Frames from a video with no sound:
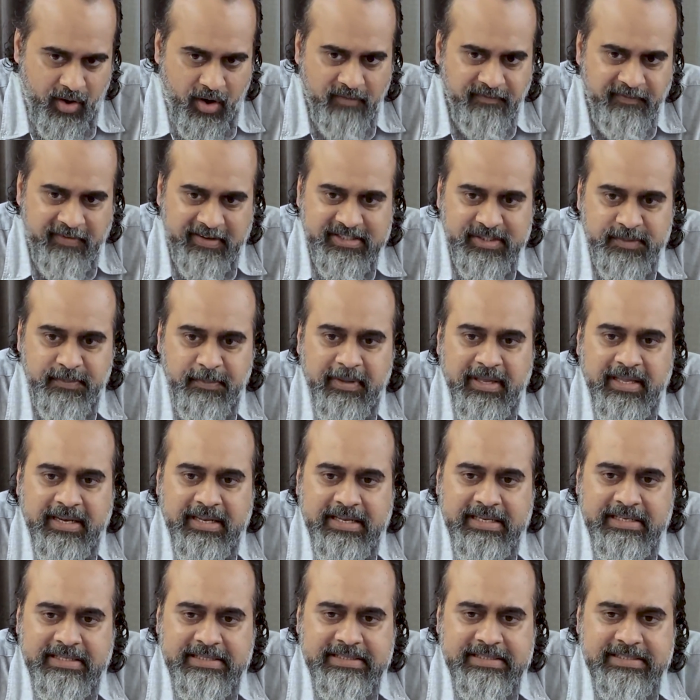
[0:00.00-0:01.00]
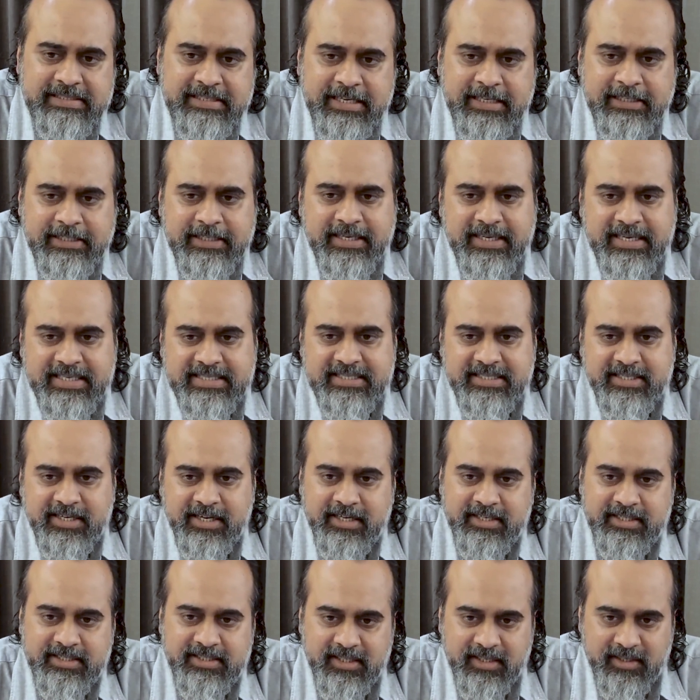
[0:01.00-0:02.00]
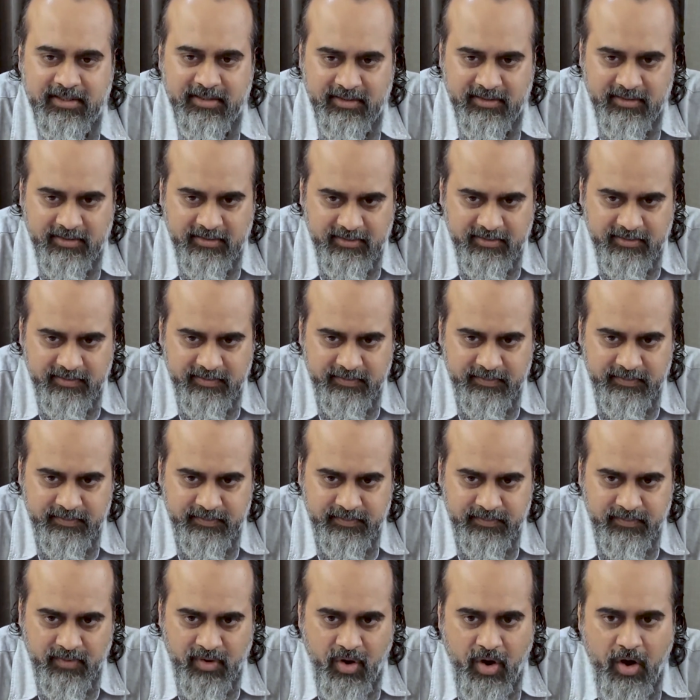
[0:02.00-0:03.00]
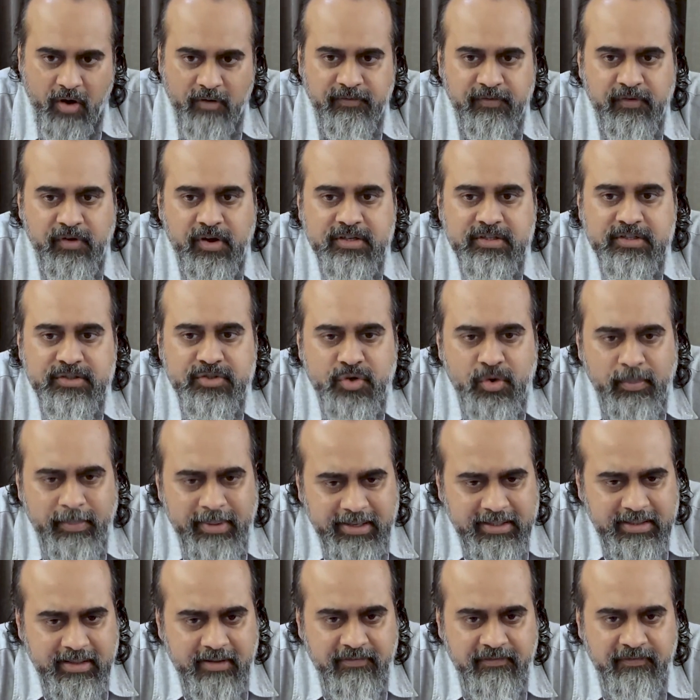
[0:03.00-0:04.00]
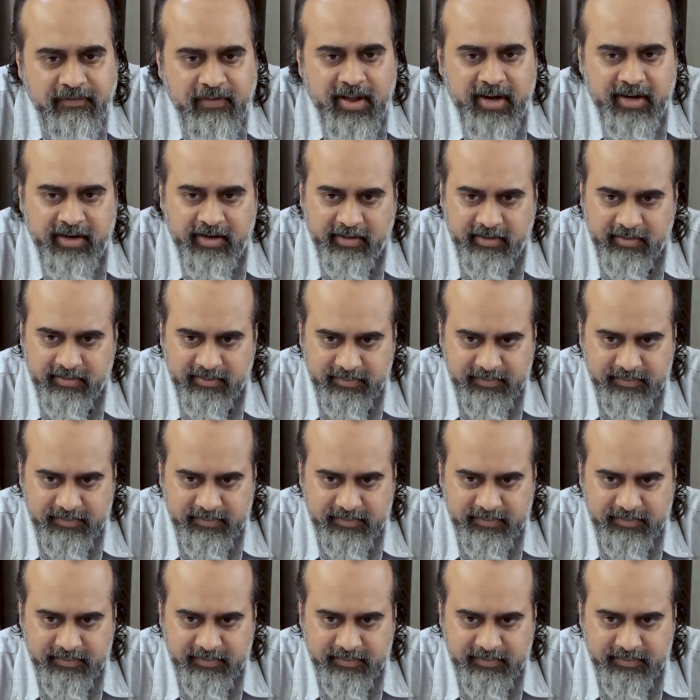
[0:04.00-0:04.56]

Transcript: of experiencing the destination, of consuming the fun.